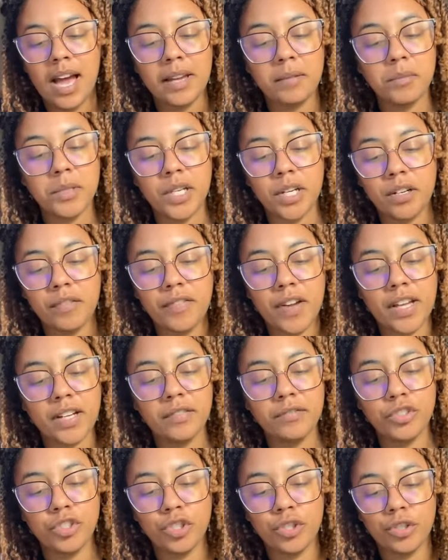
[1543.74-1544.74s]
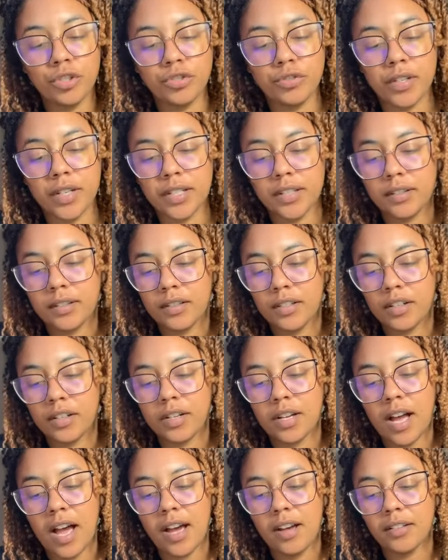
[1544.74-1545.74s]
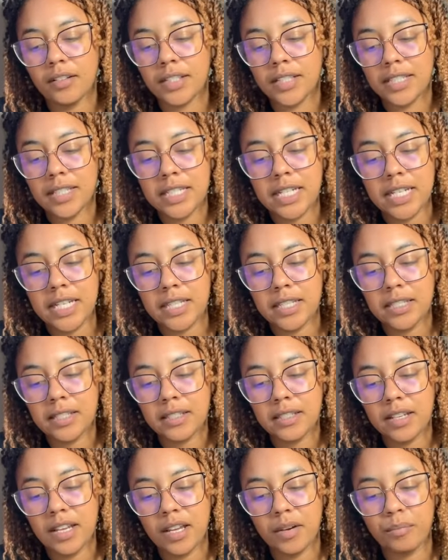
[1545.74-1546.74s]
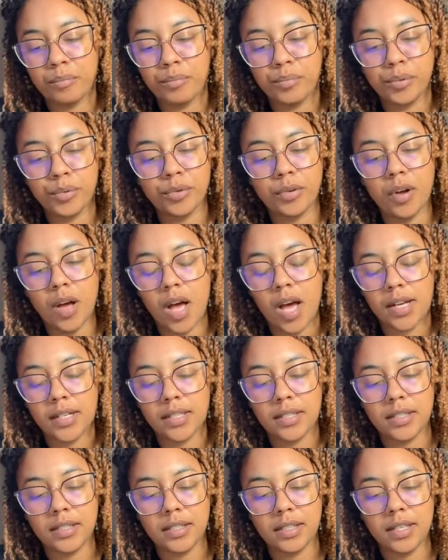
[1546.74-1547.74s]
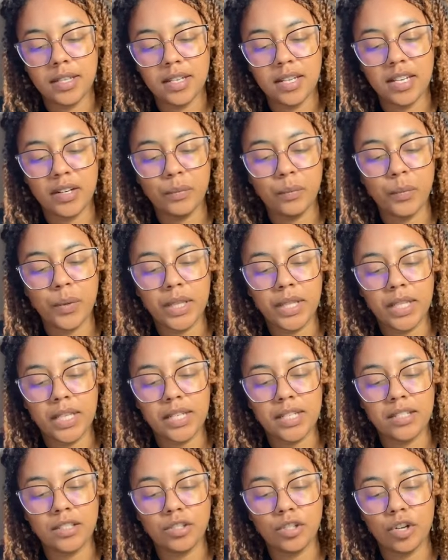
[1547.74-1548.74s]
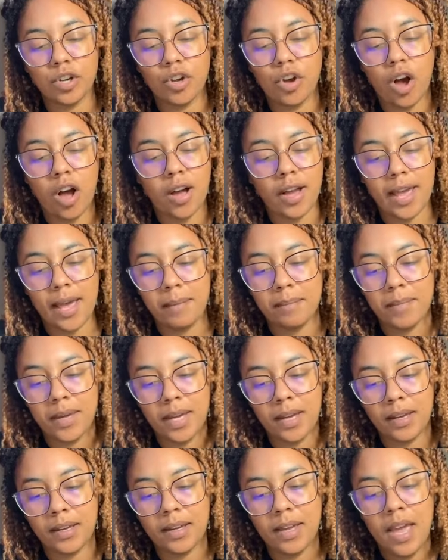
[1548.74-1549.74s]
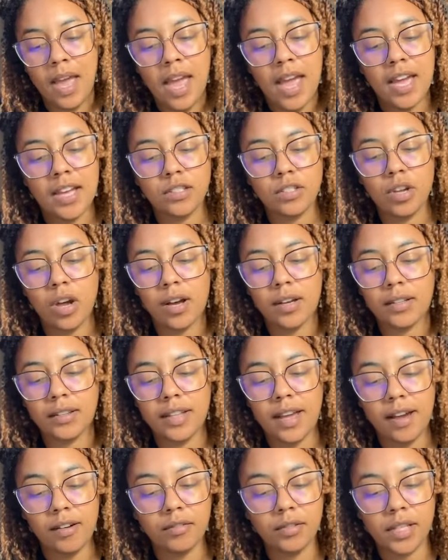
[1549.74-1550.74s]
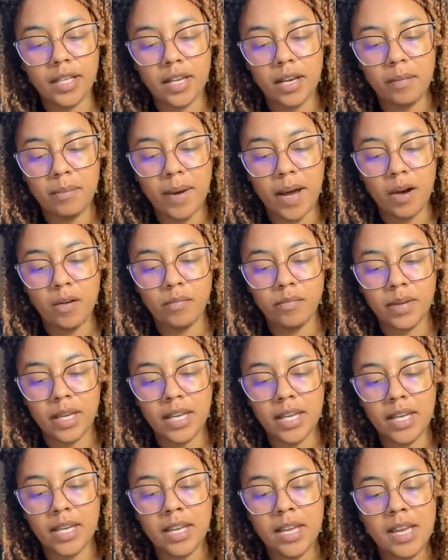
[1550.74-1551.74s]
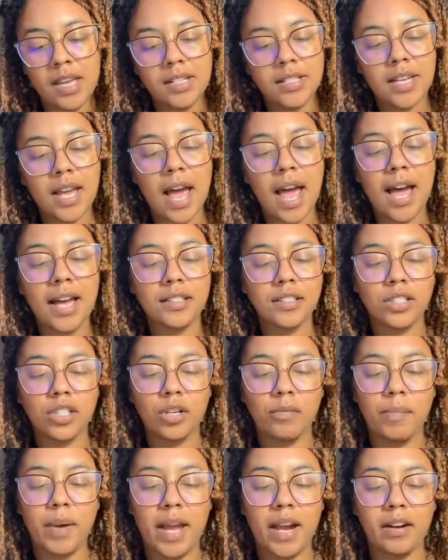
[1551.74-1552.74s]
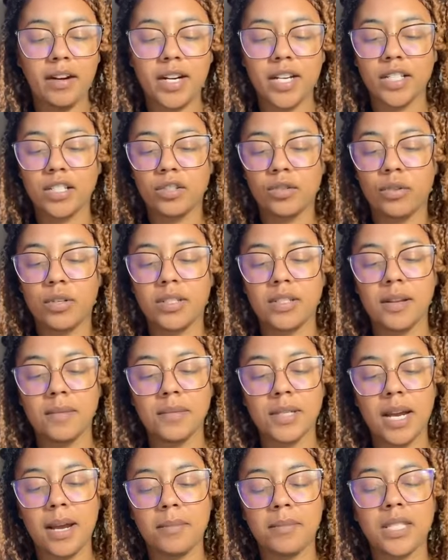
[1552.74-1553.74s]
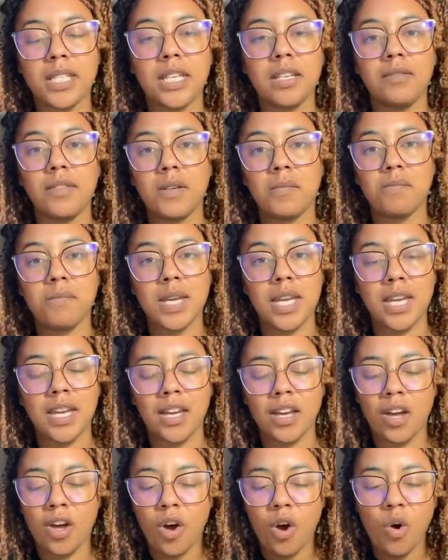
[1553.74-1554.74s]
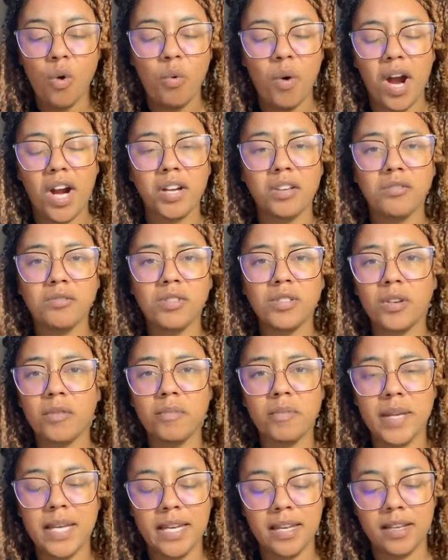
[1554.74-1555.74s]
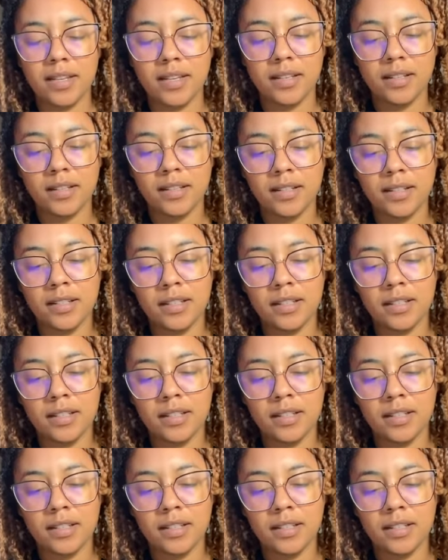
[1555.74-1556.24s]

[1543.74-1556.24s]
I am terrified of children, their guilelessness and brutal honesty and willingness to gawk at me and talk loudly about me, to ask their parents or sometimes even me, why are you so big?